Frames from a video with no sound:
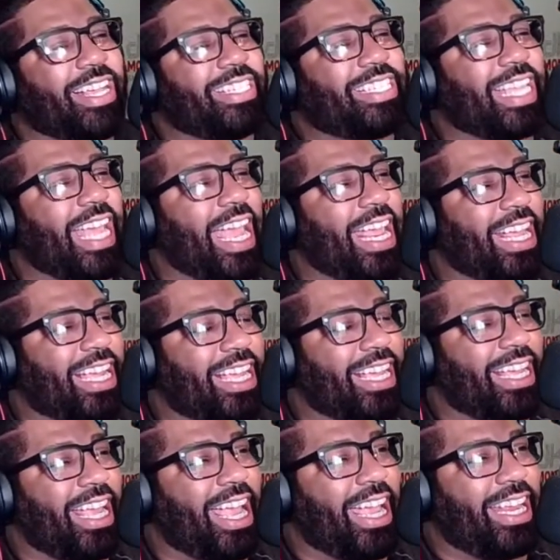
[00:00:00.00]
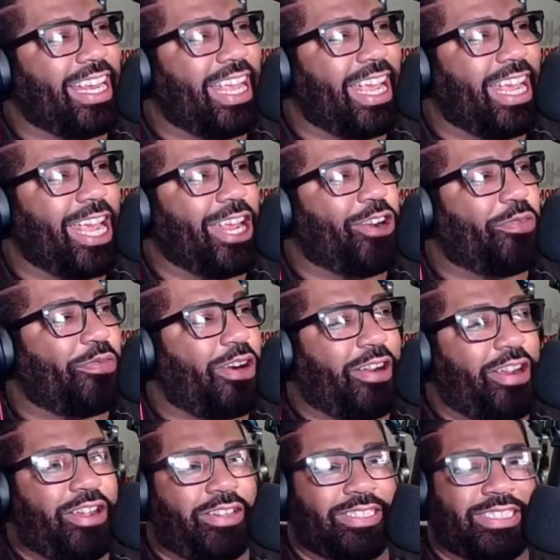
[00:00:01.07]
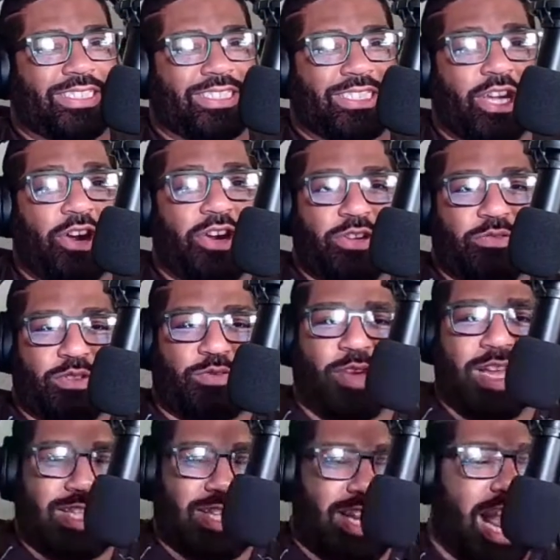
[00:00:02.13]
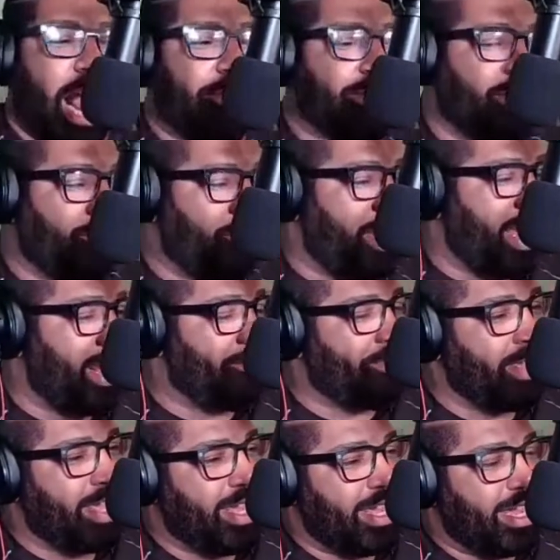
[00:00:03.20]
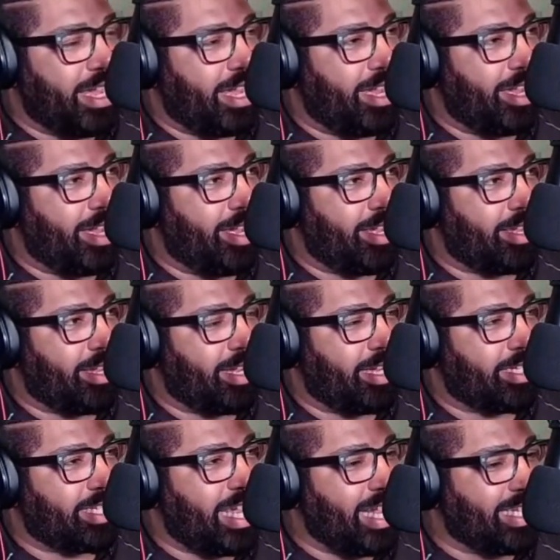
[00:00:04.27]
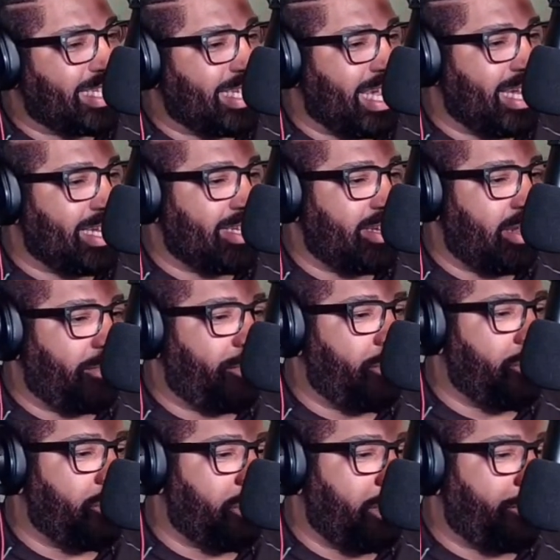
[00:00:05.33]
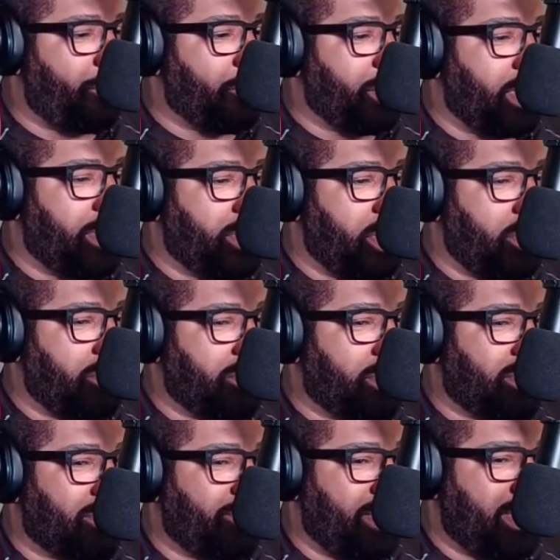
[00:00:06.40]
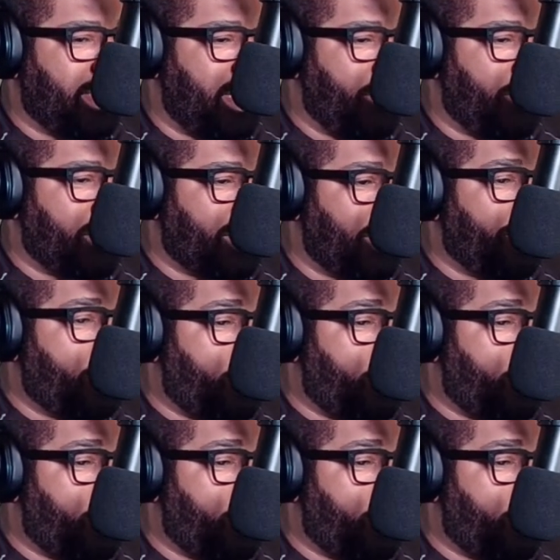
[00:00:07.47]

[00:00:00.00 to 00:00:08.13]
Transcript: Tank and Omarion's turn was facing the opposite way. Tank sang a few good notes, but there were some